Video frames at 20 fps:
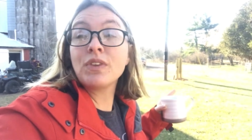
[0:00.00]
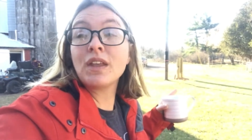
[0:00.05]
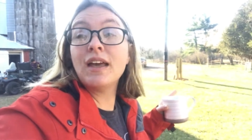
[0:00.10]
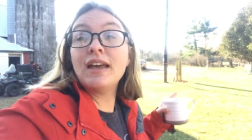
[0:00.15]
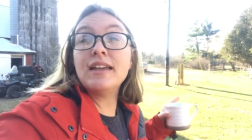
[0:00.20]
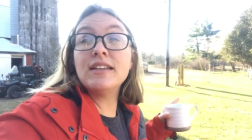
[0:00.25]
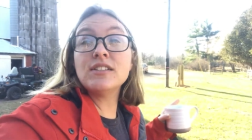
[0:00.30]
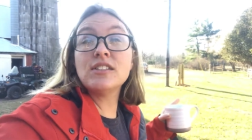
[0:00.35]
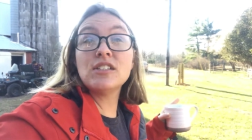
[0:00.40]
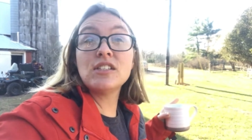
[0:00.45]

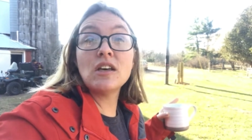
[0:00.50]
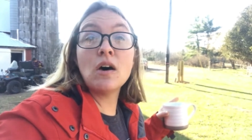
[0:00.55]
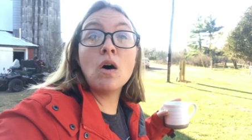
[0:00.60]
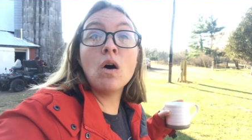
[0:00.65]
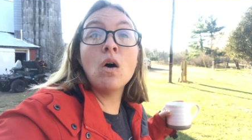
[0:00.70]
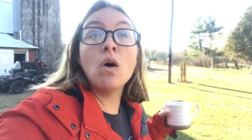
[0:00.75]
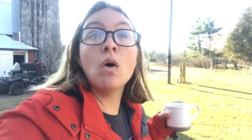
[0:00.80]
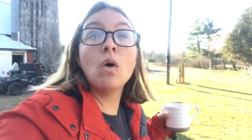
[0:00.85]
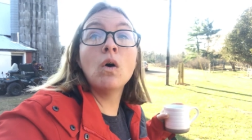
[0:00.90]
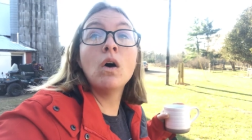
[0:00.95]
And
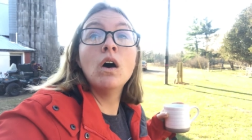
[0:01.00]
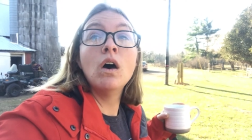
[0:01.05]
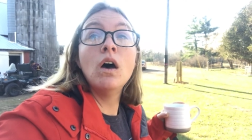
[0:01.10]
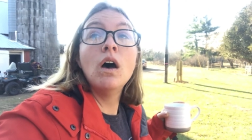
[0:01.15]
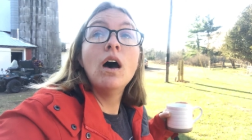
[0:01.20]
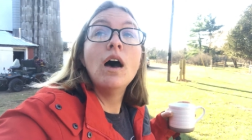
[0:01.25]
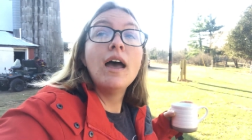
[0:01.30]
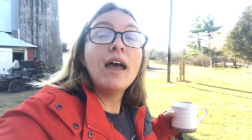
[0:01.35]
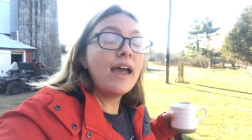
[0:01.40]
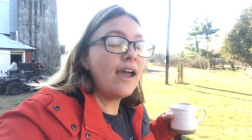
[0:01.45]
so
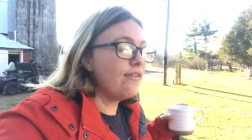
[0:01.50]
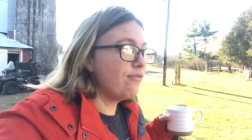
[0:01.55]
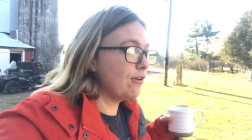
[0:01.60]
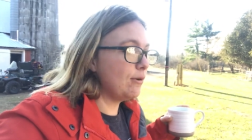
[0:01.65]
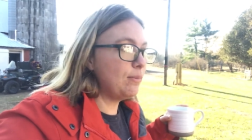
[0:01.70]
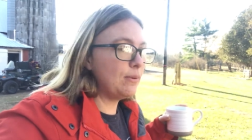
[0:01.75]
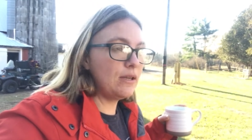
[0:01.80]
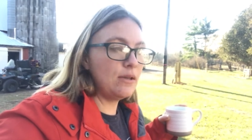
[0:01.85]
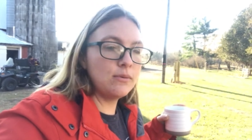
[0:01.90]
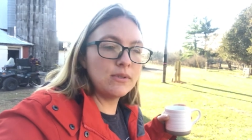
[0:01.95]

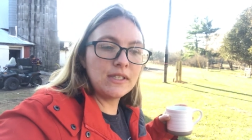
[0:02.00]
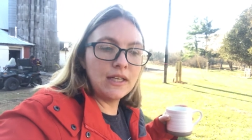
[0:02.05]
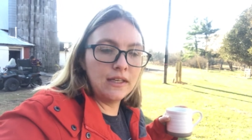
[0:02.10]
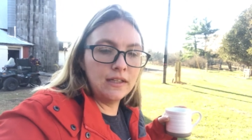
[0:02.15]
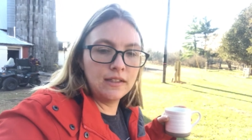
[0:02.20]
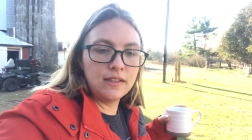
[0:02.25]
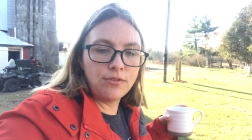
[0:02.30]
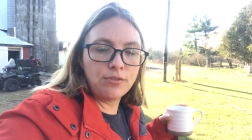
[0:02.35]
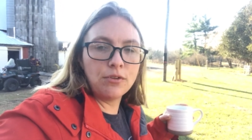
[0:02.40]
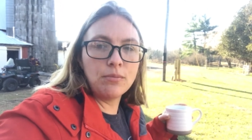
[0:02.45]
everybody was on
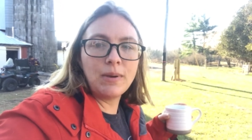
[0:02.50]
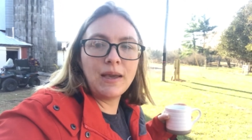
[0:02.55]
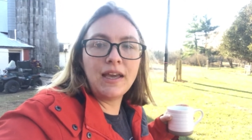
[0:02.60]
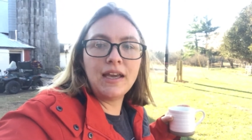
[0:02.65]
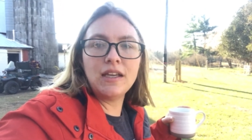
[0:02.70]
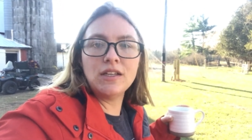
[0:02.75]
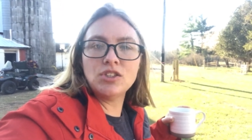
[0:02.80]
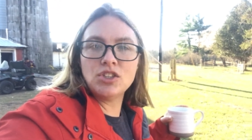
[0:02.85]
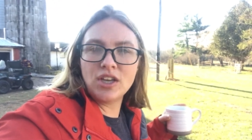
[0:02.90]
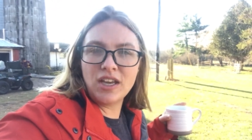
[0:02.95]
a different
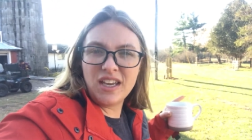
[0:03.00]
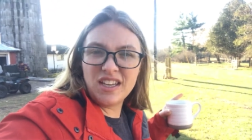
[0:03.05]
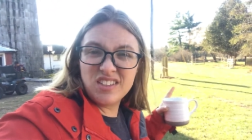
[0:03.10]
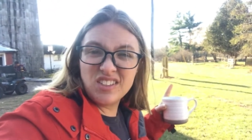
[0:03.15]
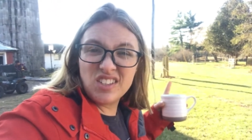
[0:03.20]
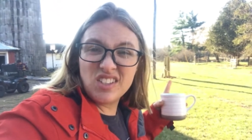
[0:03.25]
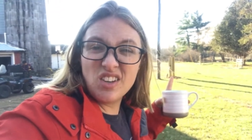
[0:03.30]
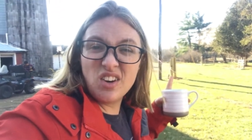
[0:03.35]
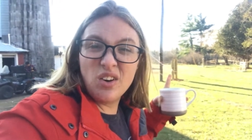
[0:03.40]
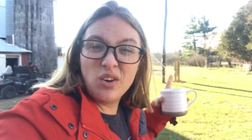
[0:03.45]
page and
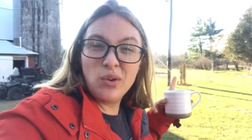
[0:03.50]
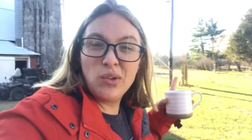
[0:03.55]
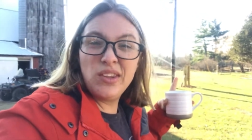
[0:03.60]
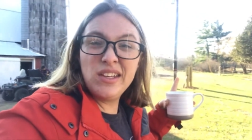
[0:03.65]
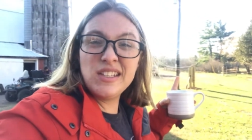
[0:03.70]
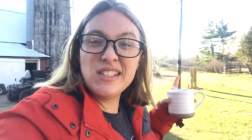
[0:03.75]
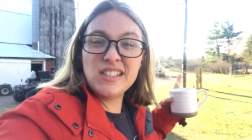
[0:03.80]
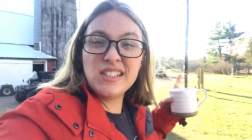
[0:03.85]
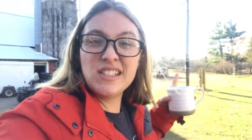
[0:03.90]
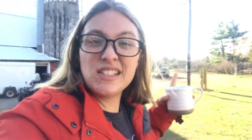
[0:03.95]
so
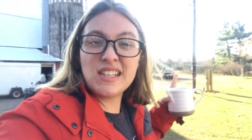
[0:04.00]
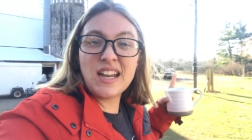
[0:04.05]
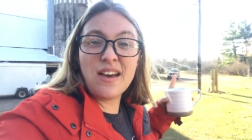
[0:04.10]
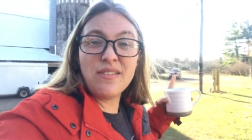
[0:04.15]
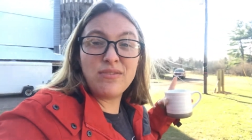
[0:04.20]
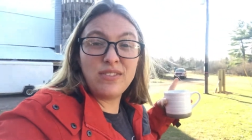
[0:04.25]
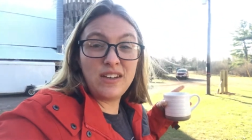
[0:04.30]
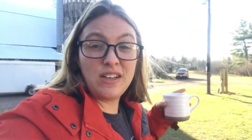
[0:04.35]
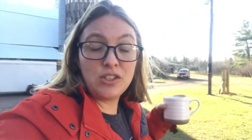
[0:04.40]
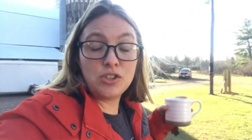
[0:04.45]
this is
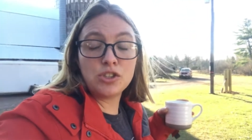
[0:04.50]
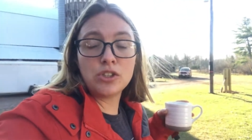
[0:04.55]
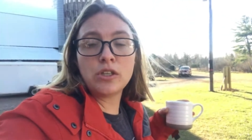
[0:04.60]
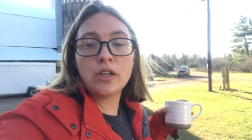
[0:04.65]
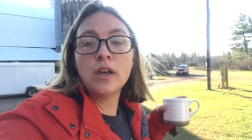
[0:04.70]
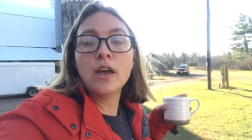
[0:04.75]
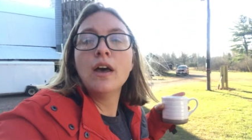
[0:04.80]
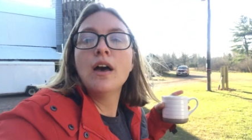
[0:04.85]
not finished.